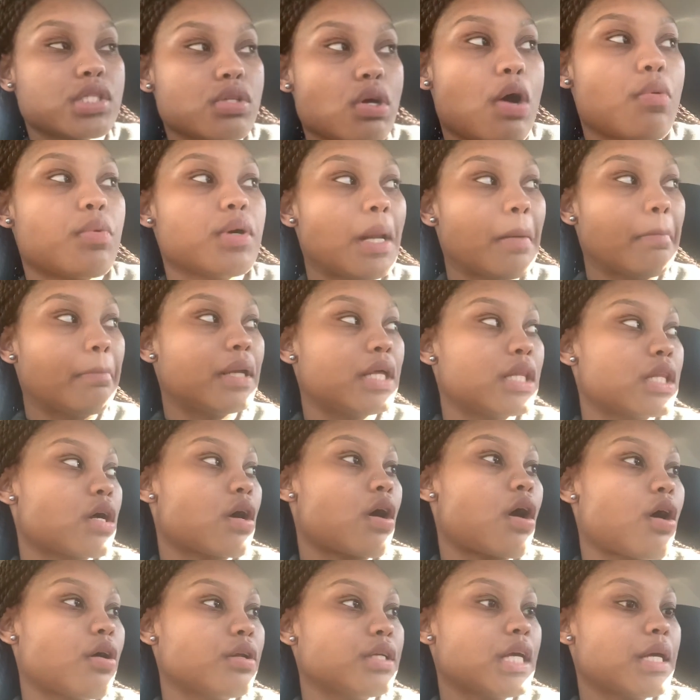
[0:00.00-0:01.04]
so I wouldn't be
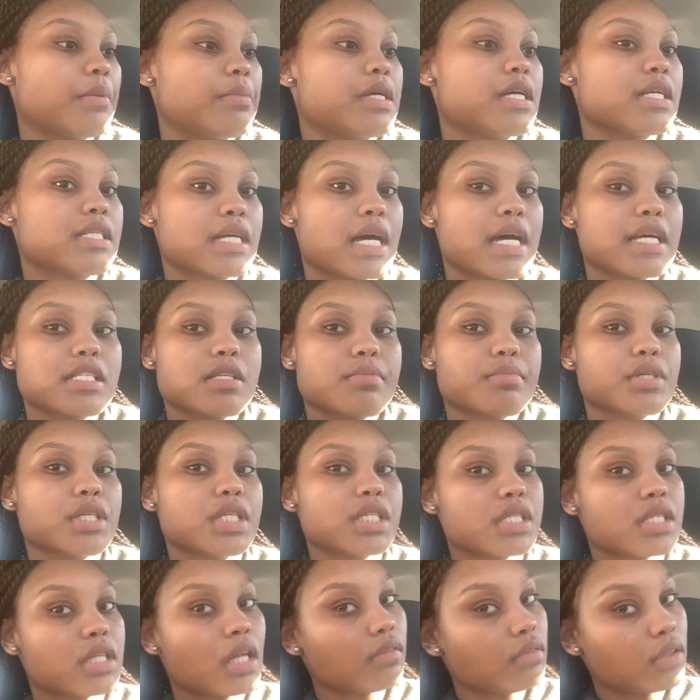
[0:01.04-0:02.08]
there all day because I got so much
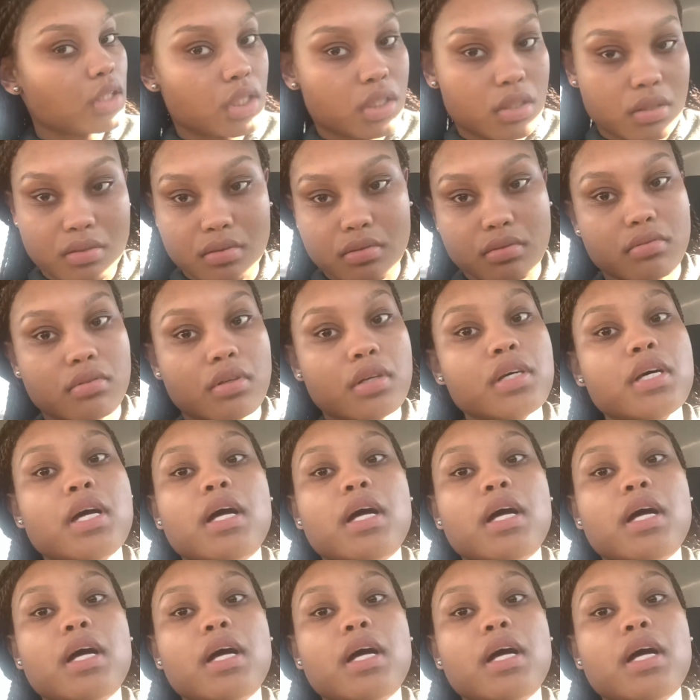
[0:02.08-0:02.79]
stuff to do.